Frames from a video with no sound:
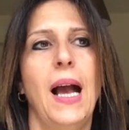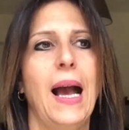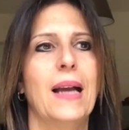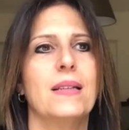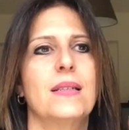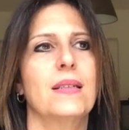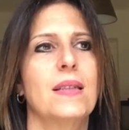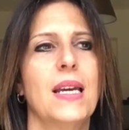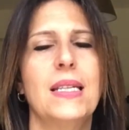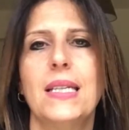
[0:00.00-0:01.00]
and
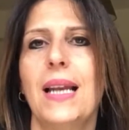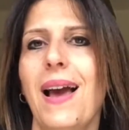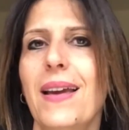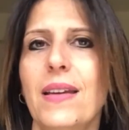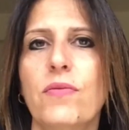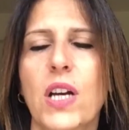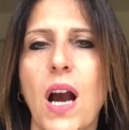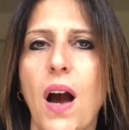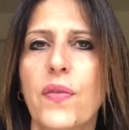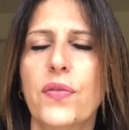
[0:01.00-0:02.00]
their delay in
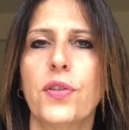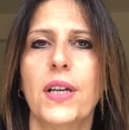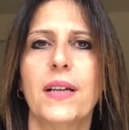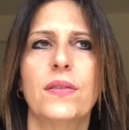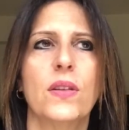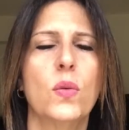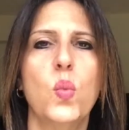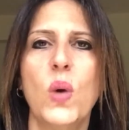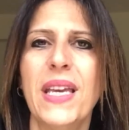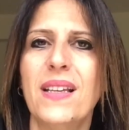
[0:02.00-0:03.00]
recovery and the
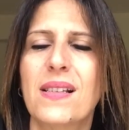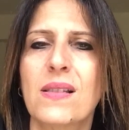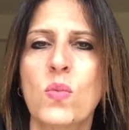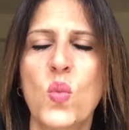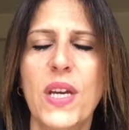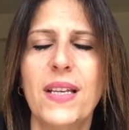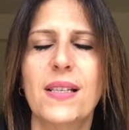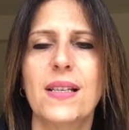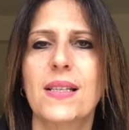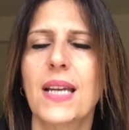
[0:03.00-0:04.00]
weeks and
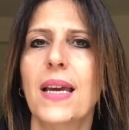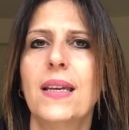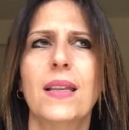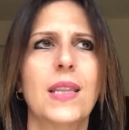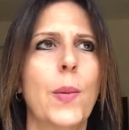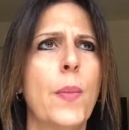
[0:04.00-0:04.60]
weeks it's taken them.